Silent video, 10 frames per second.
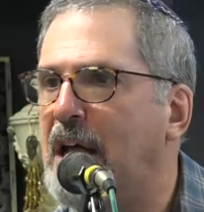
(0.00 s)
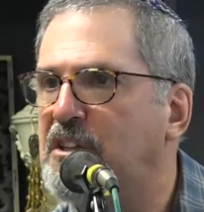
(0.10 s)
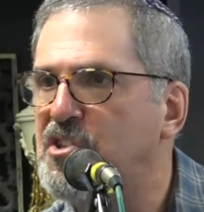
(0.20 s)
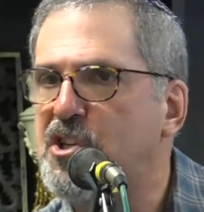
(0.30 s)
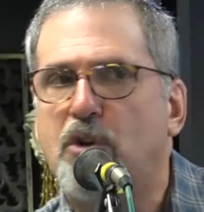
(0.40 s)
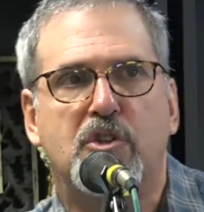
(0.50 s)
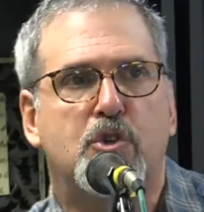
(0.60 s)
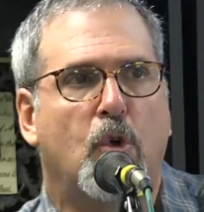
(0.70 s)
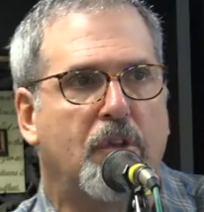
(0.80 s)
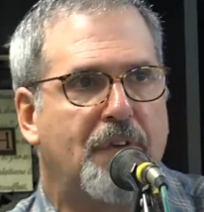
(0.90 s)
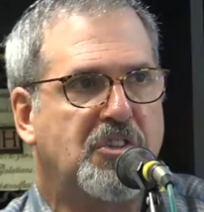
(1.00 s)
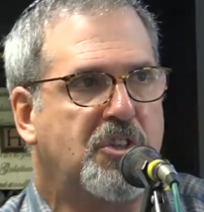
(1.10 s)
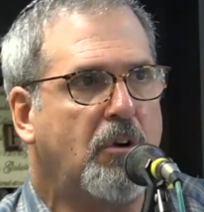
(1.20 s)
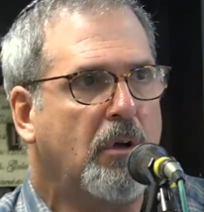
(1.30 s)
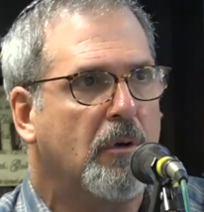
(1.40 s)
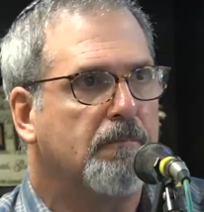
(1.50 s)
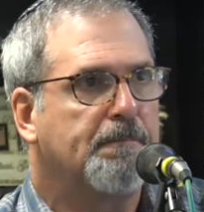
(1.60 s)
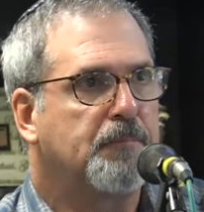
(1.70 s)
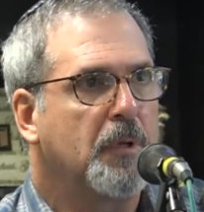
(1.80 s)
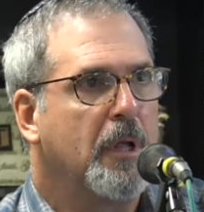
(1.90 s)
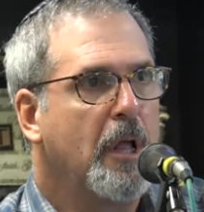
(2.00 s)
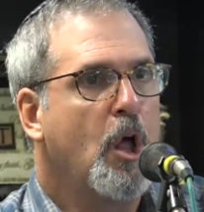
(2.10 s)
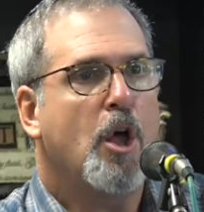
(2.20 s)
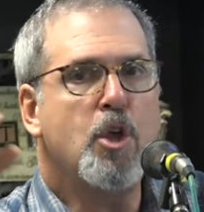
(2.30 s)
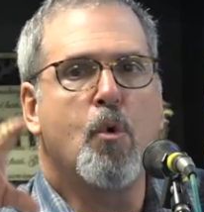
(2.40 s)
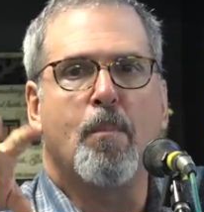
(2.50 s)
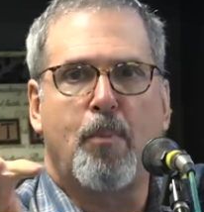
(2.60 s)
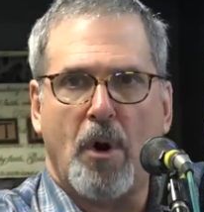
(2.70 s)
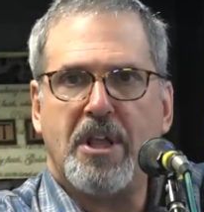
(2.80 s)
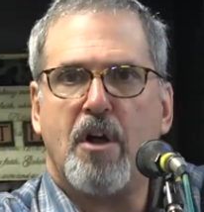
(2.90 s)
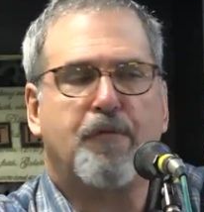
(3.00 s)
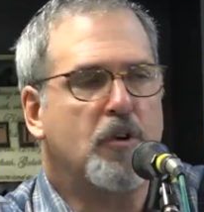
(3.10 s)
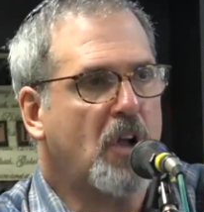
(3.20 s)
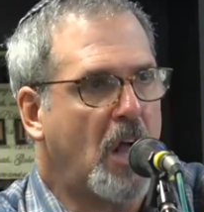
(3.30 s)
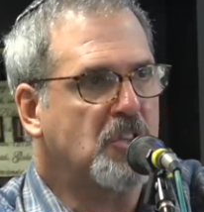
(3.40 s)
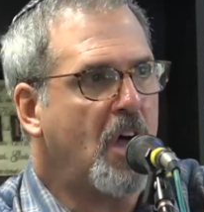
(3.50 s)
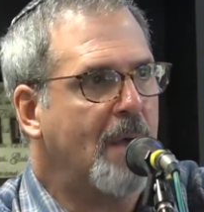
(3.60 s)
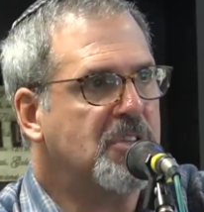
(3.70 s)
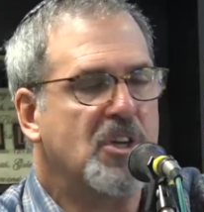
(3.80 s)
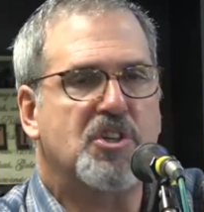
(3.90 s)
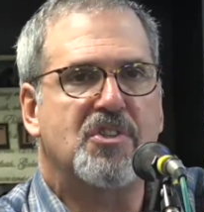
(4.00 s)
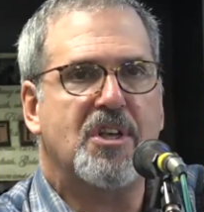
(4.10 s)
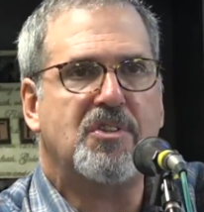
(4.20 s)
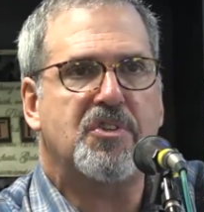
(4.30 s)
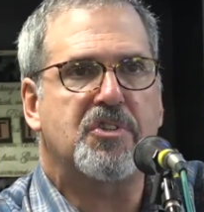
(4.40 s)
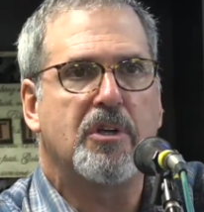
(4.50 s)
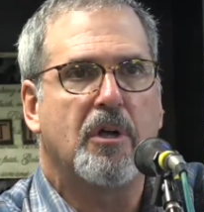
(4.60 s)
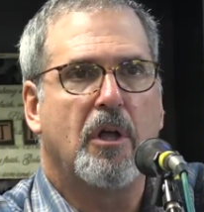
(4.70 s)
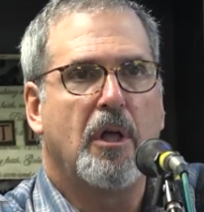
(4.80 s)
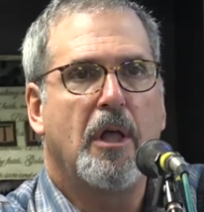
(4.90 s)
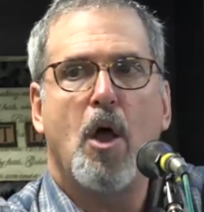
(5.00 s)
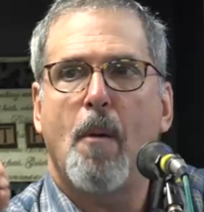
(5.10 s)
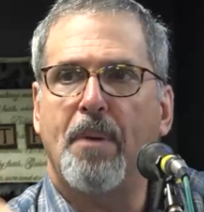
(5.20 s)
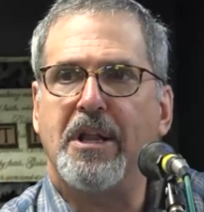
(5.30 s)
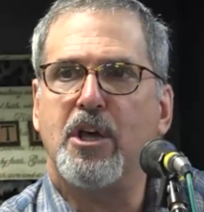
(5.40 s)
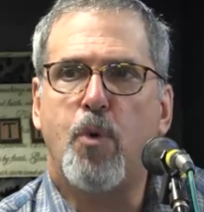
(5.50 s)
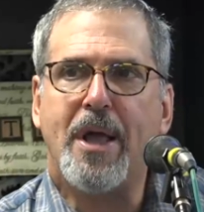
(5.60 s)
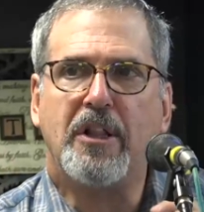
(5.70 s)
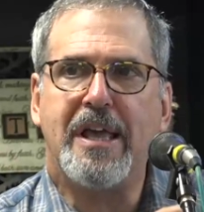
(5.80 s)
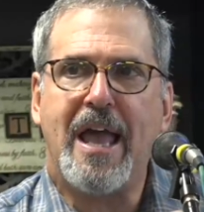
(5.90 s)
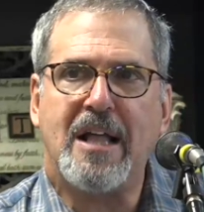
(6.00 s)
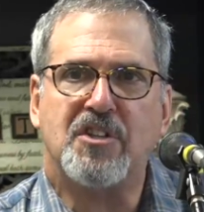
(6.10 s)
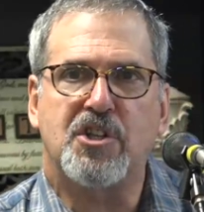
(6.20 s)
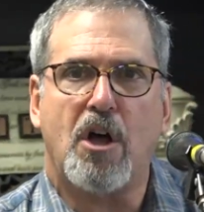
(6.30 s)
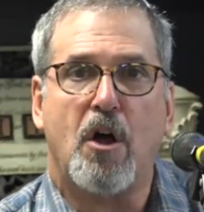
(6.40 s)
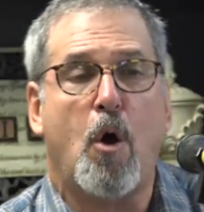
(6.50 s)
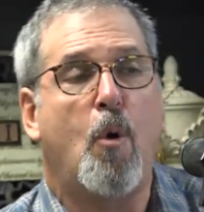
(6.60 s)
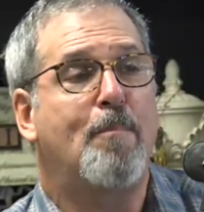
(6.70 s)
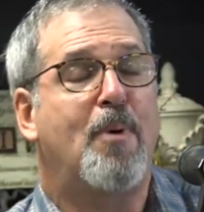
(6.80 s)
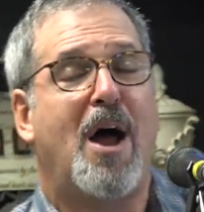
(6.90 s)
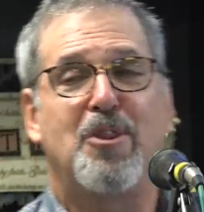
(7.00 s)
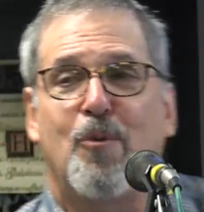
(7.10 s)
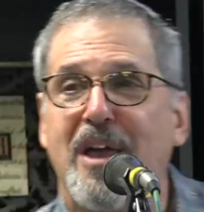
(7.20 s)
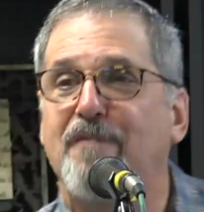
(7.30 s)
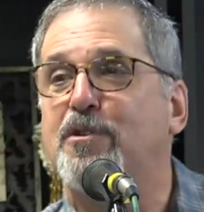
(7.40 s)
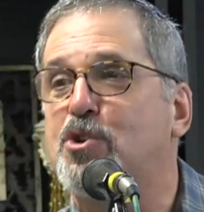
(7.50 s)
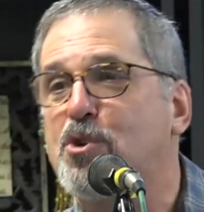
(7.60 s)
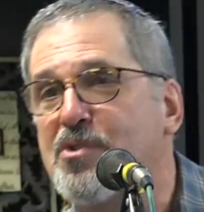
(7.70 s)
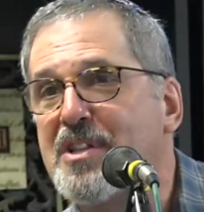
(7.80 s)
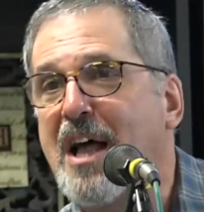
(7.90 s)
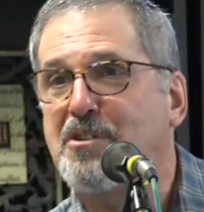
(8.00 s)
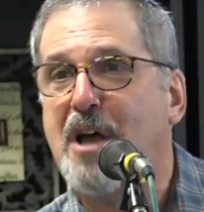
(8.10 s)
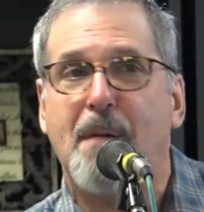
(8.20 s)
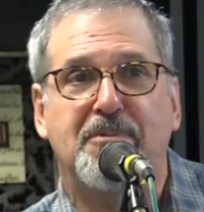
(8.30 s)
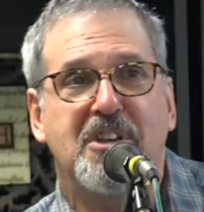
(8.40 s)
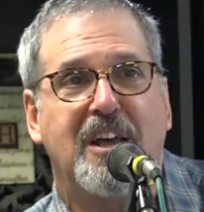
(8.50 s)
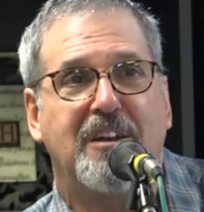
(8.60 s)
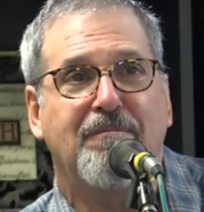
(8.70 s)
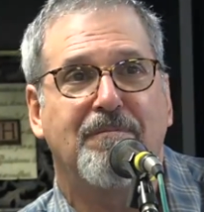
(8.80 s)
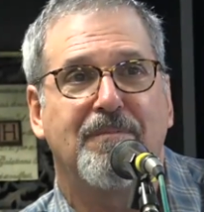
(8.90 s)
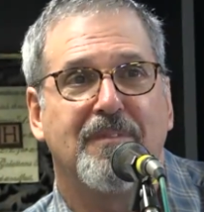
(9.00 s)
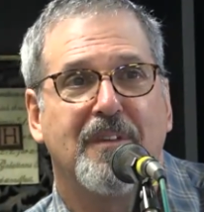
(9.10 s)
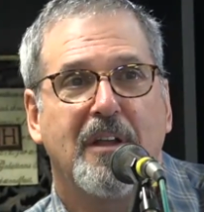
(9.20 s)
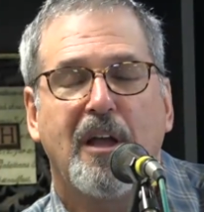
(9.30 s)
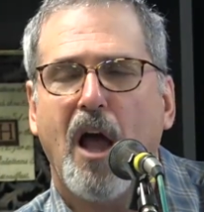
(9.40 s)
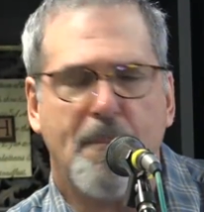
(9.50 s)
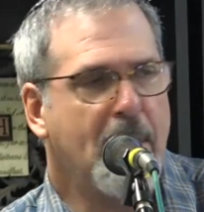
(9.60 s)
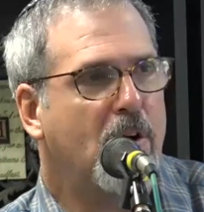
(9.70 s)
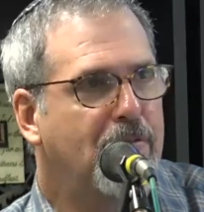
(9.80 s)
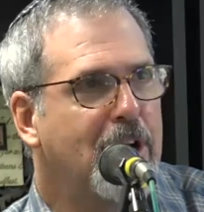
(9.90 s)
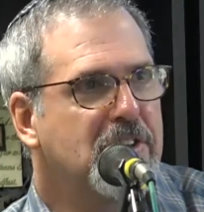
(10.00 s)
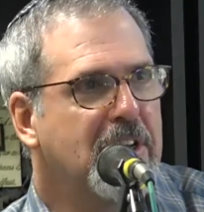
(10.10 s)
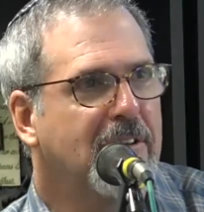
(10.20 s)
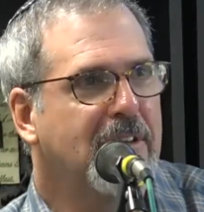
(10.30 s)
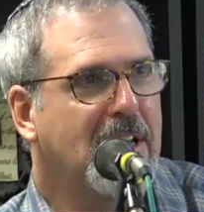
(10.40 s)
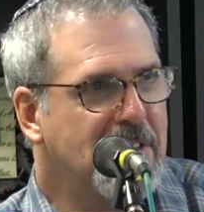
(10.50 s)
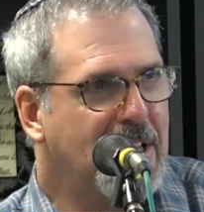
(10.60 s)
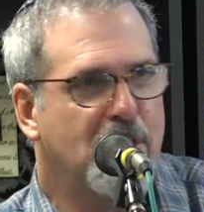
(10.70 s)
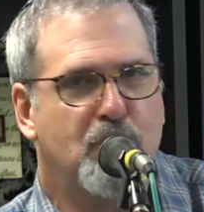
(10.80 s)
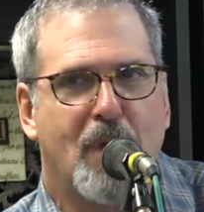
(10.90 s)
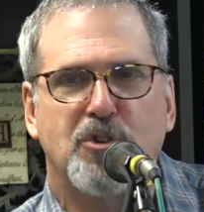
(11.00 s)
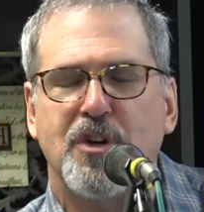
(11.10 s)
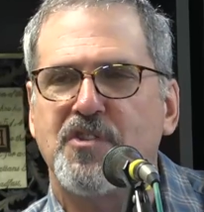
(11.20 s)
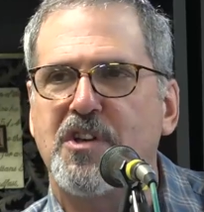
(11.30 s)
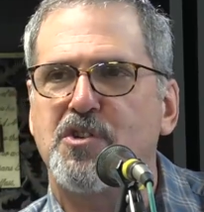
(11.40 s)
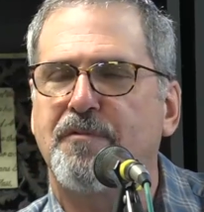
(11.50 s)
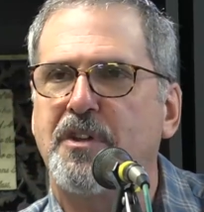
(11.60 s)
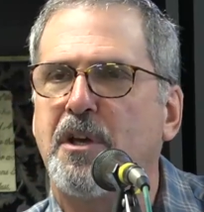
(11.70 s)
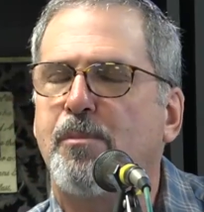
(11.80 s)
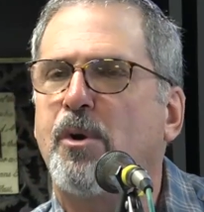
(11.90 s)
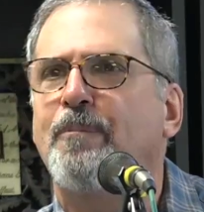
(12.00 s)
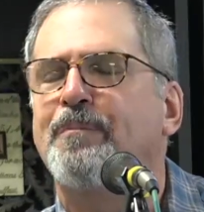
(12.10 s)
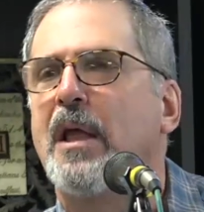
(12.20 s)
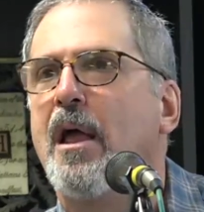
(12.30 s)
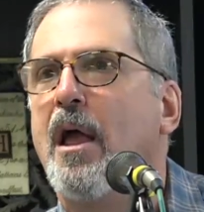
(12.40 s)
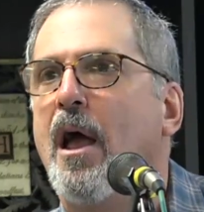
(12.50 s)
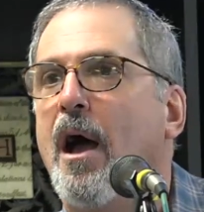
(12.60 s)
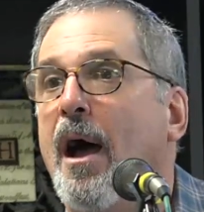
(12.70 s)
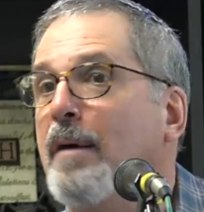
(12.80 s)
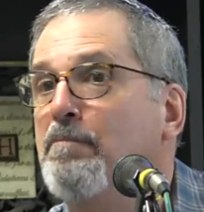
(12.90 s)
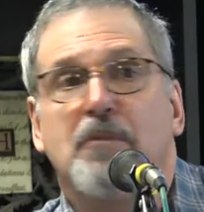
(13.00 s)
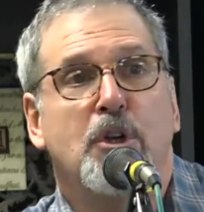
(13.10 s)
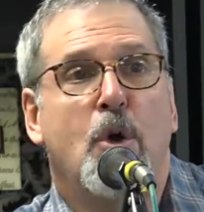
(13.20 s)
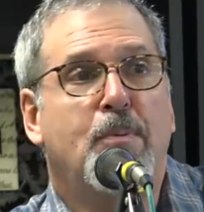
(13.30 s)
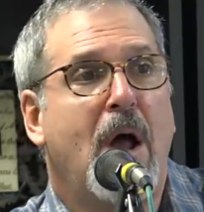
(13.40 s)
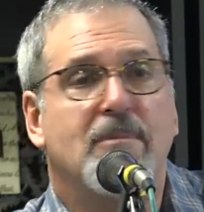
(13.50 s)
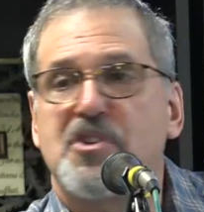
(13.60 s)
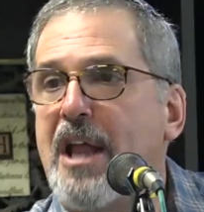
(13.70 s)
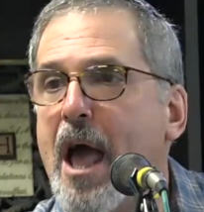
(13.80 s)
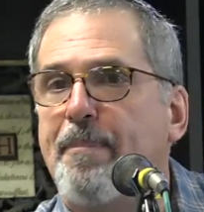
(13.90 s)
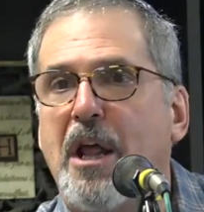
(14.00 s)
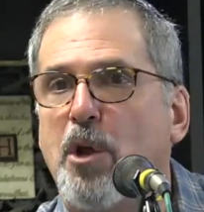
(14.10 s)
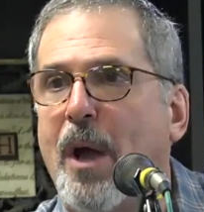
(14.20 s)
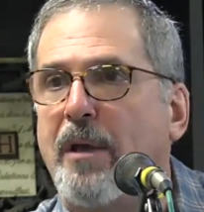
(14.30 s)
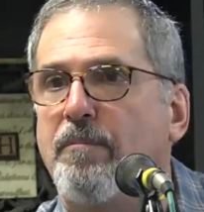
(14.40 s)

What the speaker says: Esther, the scroll of Esther. You were brought here for a time such as this. But he quickly adds to her, oh, and by the way, if you choose not to opt in, I'm paraphrasing, that's not the direct translation from the Hebrew, no problem, it's going to happen anyway.